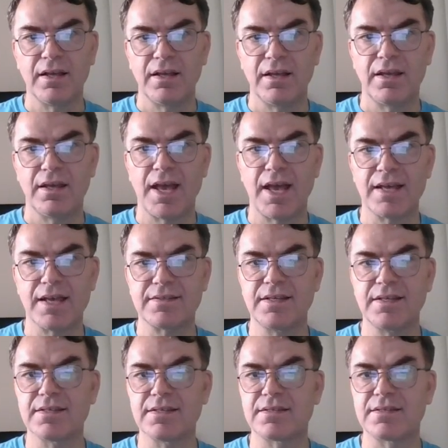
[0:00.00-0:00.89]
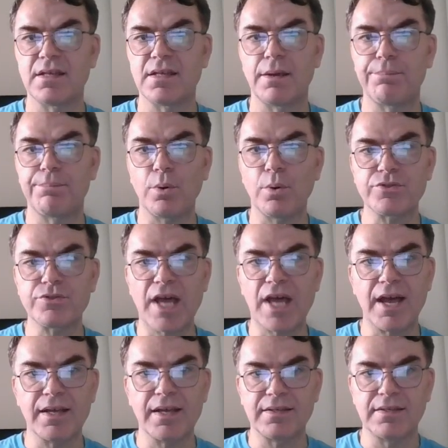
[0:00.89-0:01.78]
he has his pose
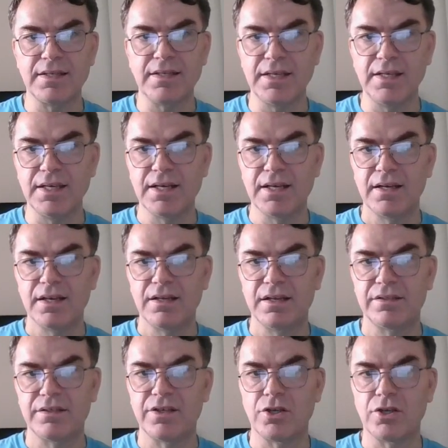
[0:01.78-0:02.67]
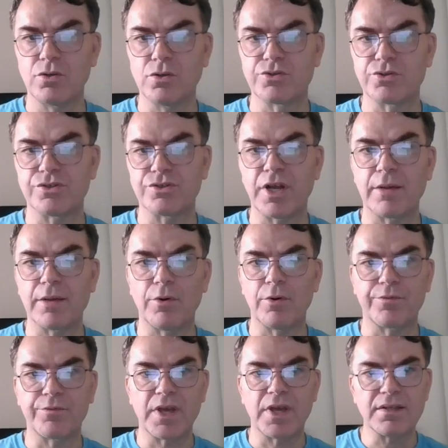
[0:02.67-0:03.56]
ID, the username
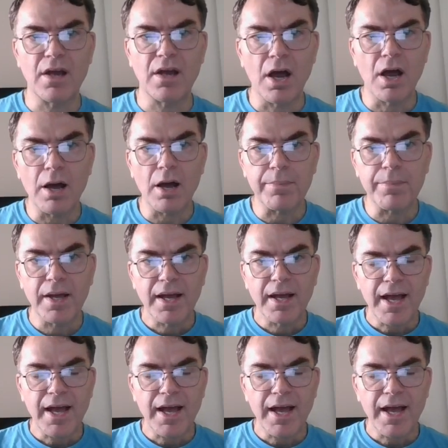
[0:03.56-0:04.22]
of GitHub,